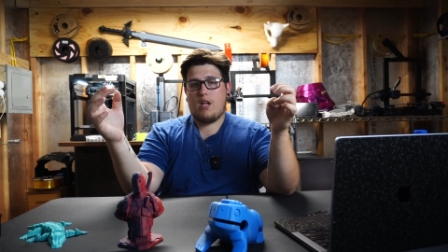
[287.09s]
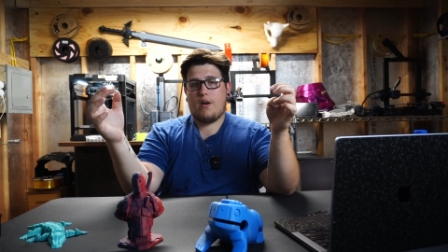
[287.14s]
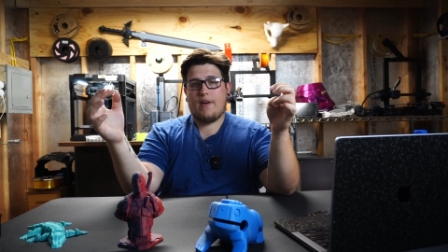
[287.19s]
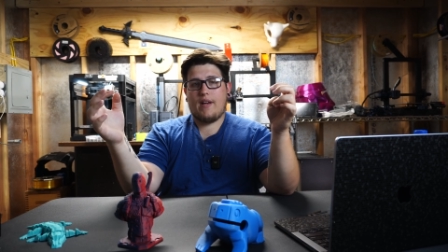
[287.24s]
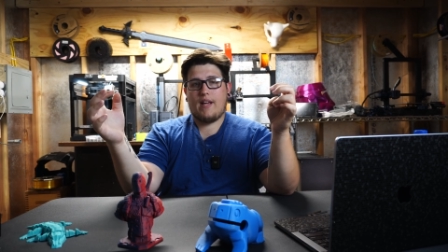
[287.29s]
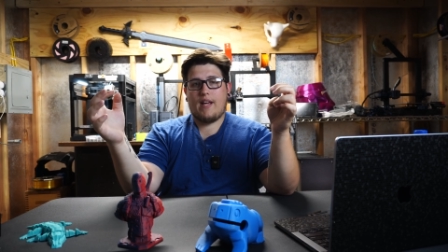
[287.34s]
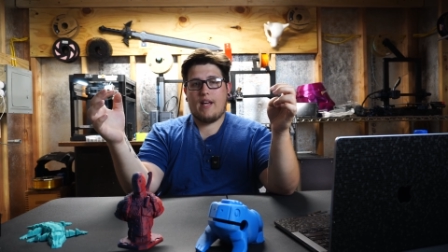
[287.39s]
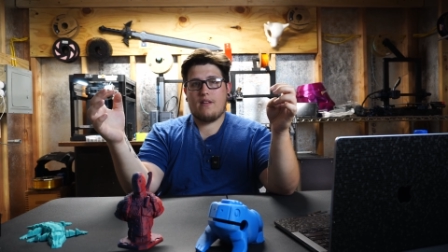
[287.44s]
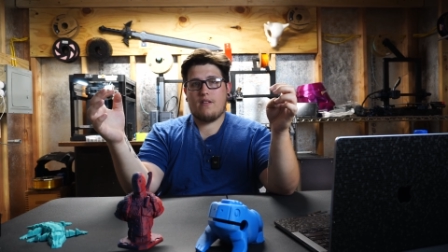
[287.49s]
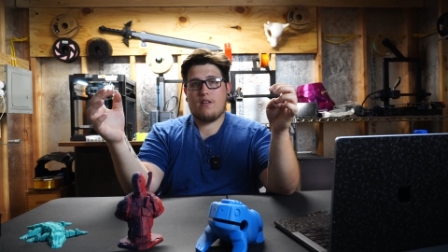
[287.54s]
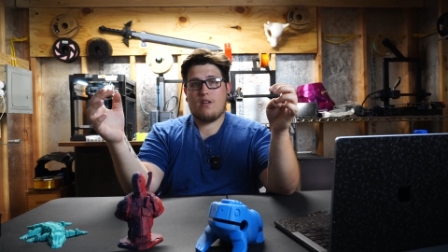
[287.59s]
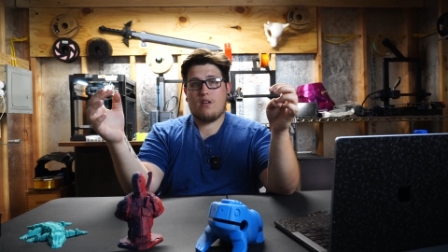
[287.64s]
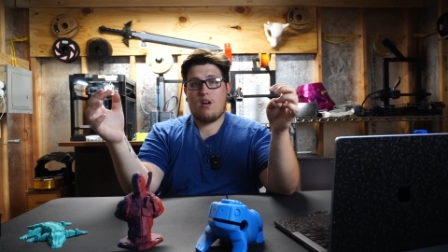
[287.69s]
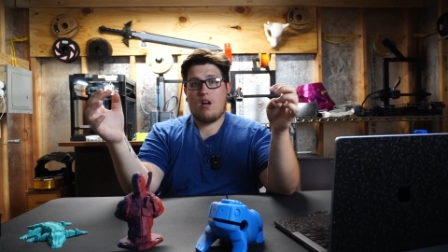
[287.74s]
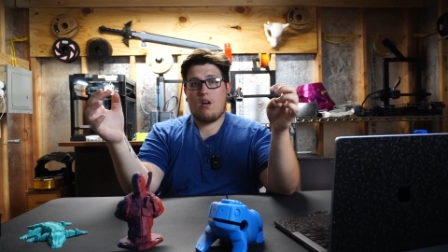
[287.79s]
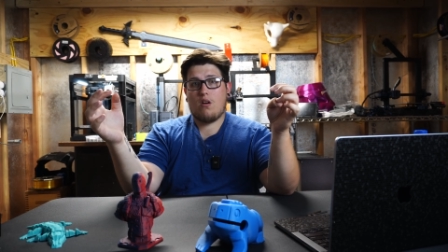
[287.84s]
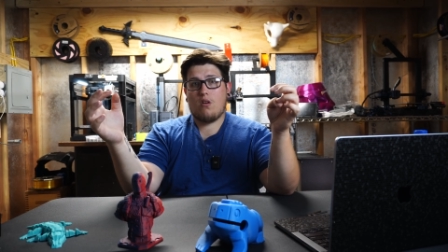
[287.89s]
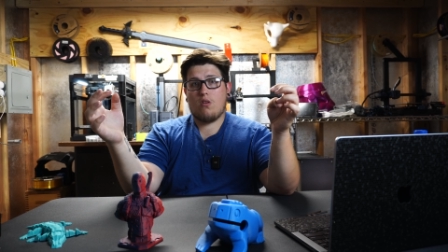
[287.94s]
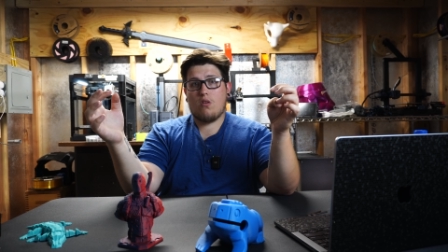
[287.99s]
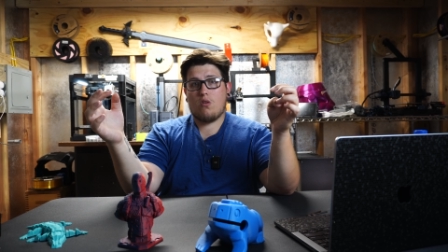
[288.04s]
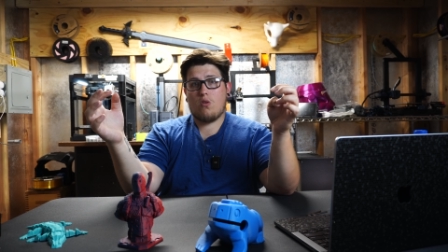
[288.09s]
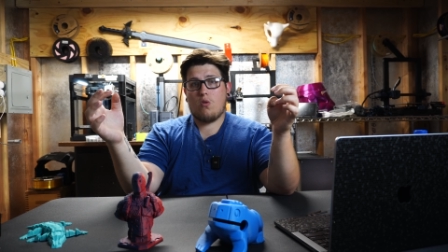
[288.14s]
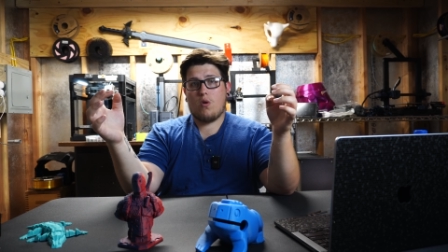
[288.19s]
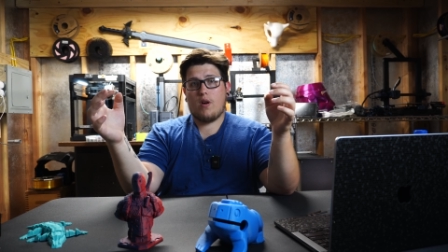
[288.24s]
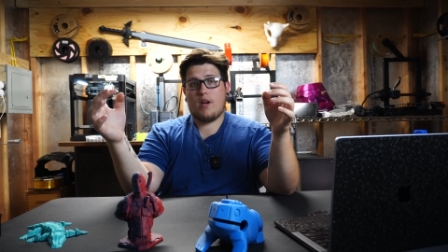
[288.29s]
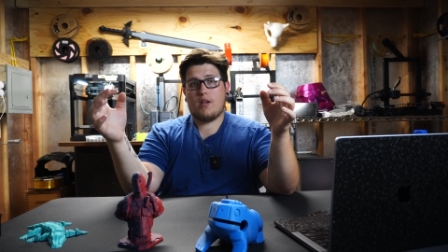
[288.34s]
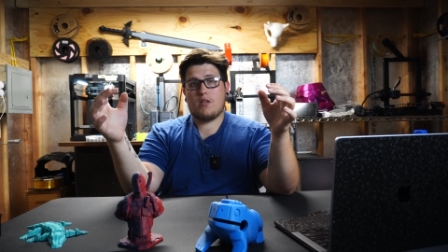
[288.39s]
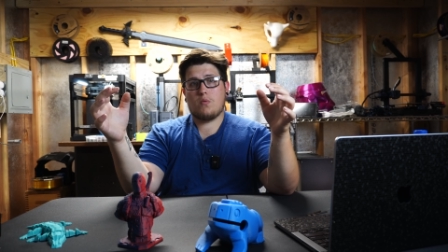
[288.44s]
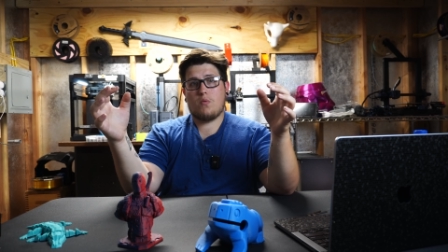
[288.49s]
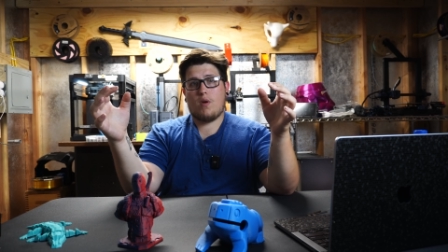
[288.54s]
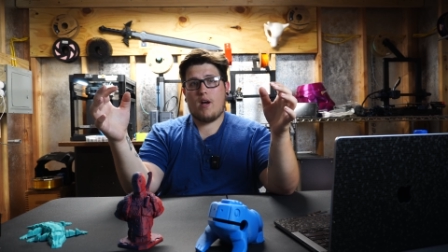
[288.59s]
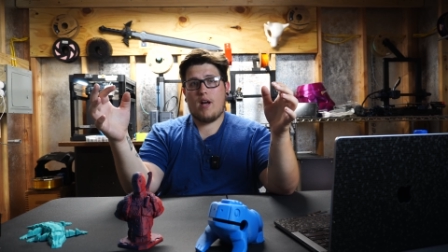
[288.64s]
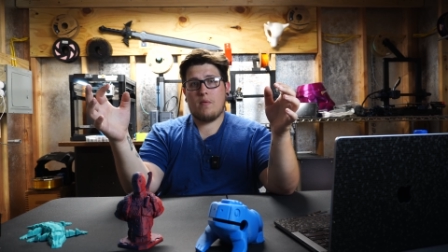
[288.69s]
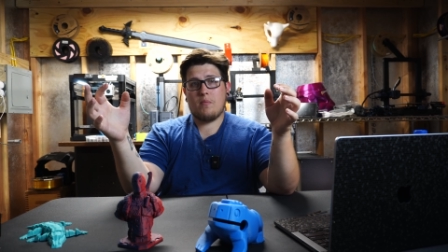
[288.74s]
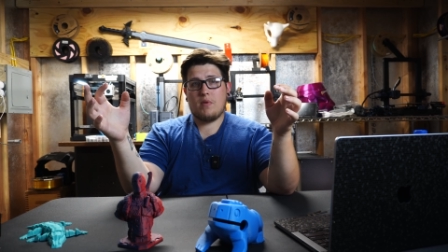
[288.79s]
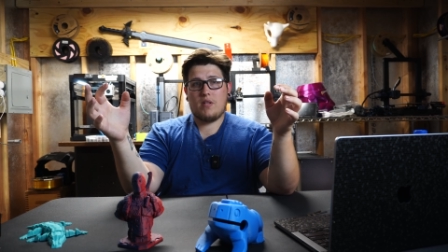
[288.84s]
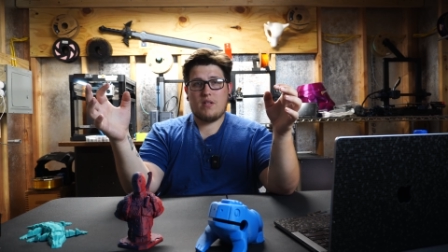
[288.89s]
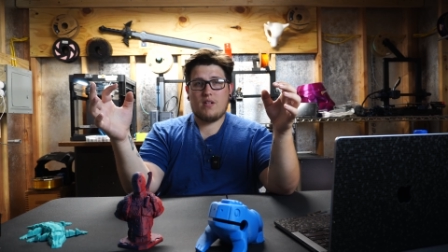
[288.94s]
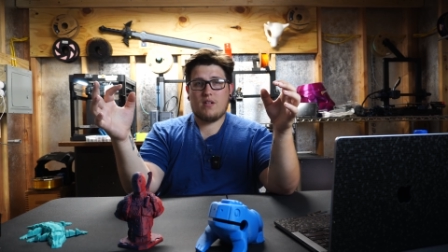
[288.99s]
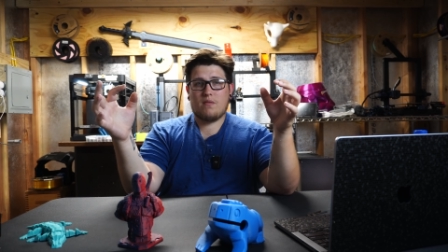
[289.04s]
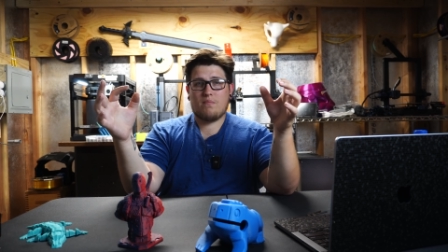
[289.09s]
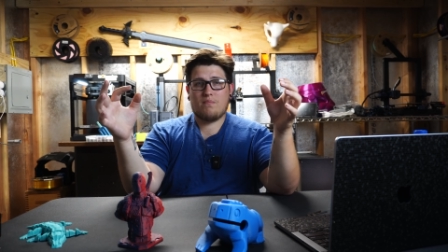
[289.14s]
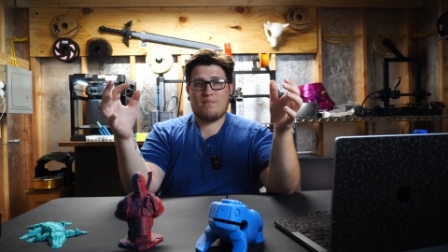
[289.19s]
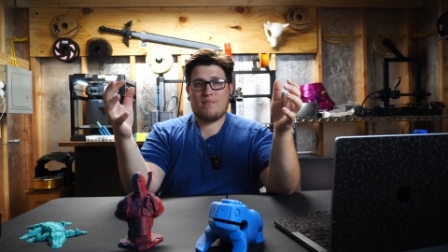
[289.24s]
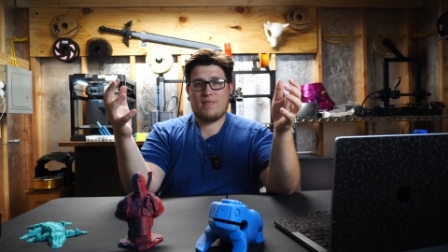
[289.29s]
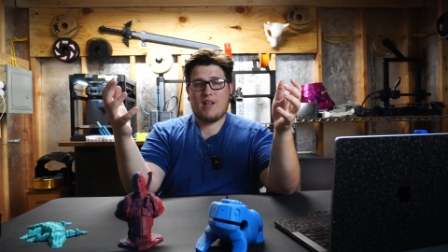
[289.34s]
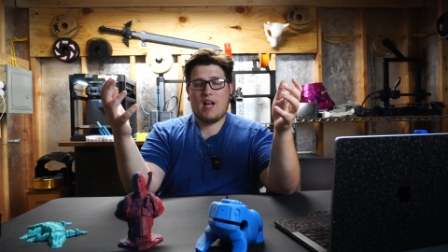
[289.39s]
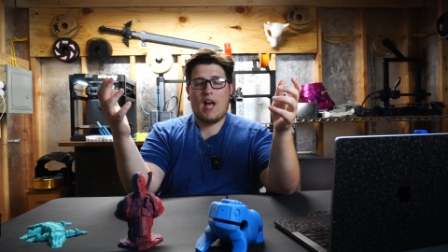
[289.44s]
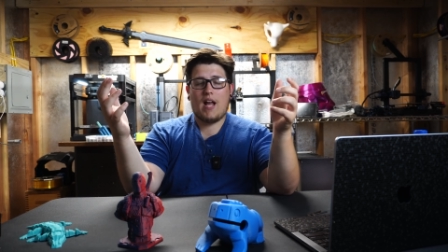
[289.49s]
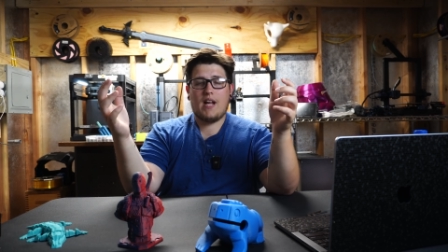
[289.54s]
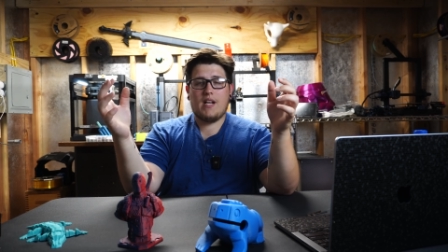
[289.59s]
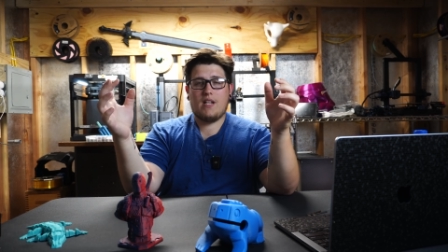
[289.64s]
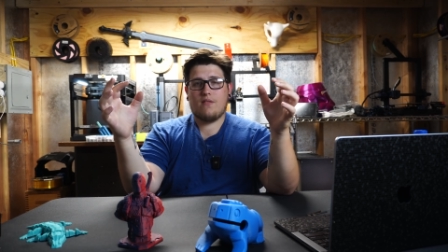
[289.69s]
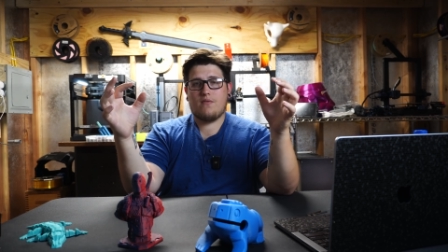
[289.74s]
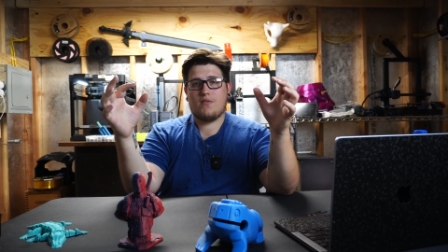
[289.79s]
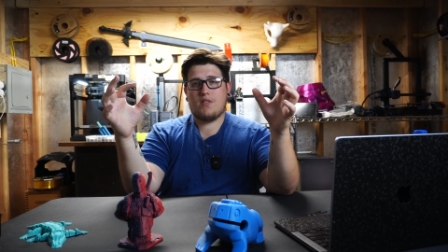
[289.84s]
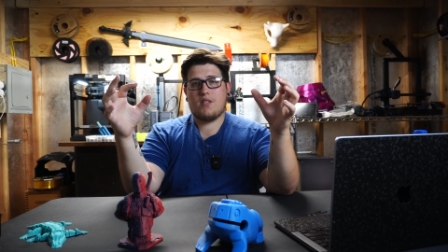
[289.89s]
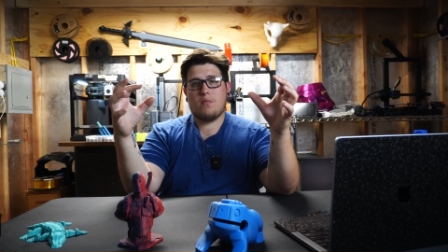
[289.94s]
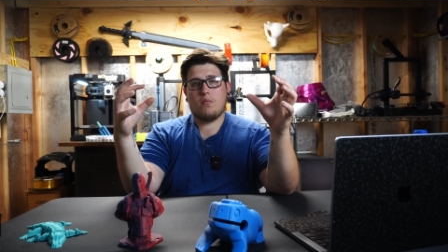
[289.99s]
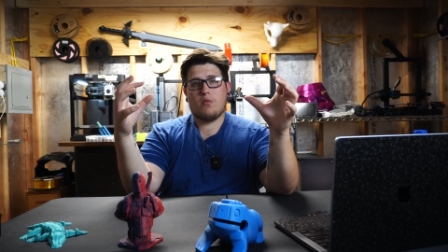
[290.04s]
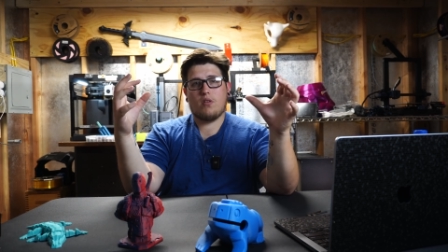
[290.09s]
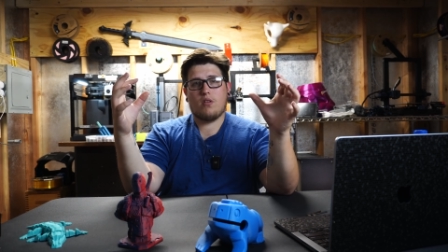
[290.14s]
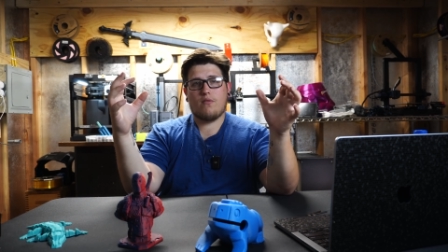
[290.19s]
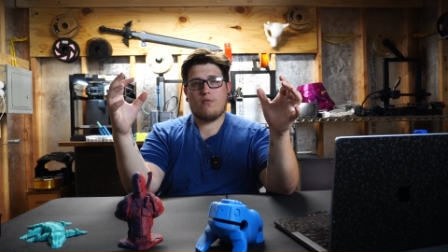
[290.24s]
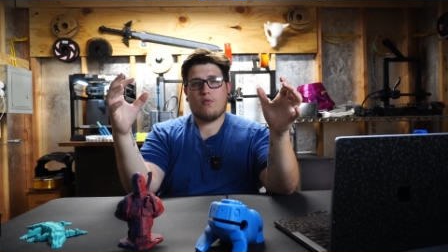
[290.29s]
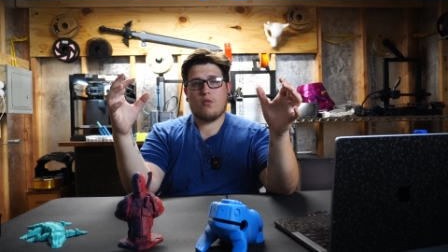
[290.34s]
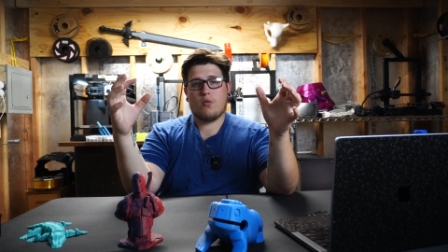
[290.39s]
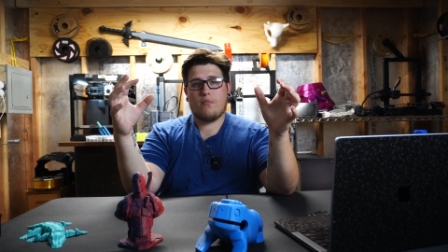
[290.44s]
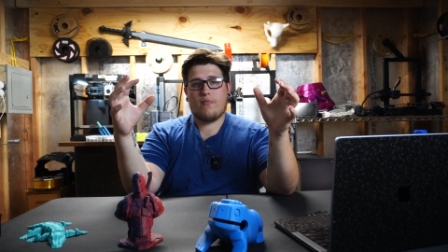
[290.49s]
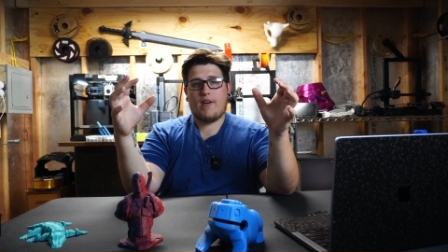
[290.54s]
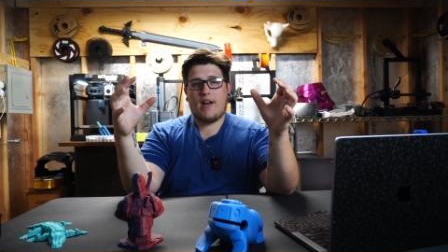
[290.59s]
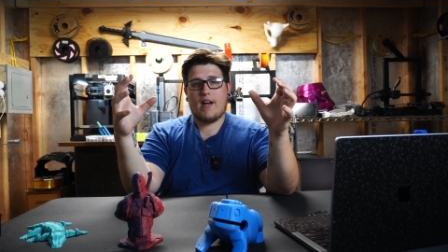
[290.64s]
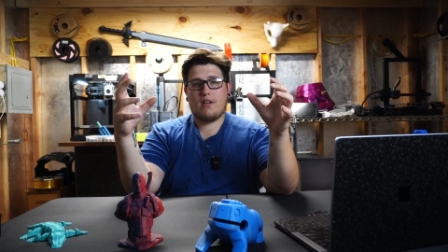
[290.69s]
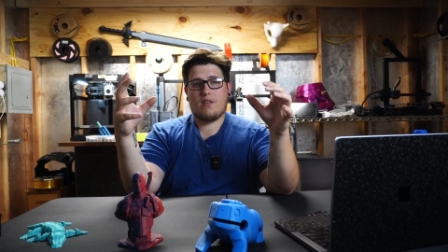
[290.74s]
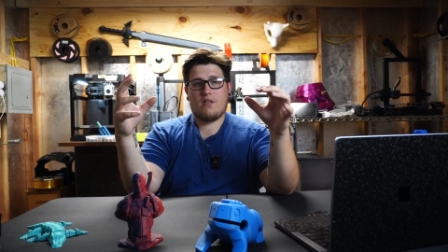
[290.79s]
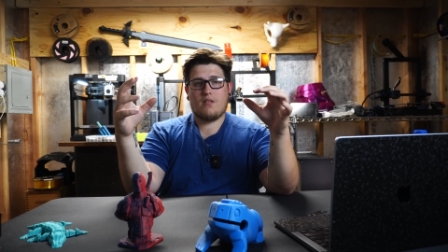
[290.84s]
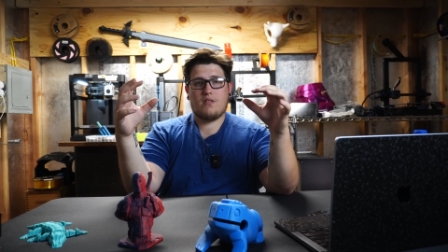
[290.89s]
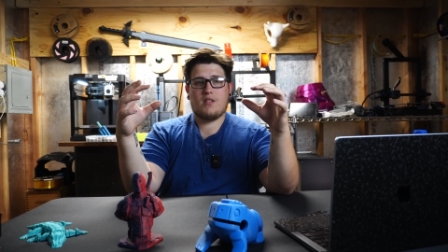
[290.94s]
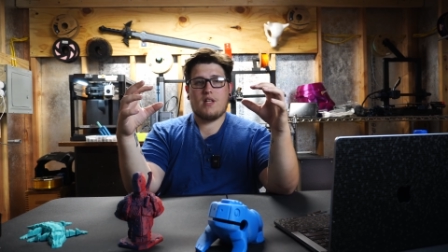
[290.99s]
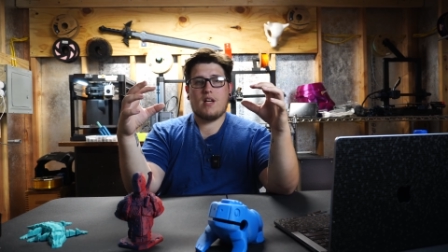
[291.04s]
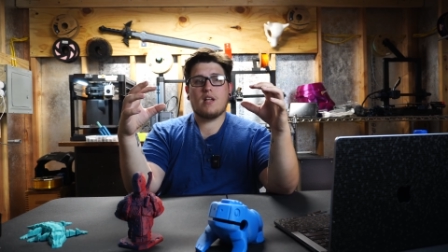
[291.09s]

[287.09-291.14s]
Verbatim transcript: Now I get that they're not all Core XY, but they're kind of similar form factors,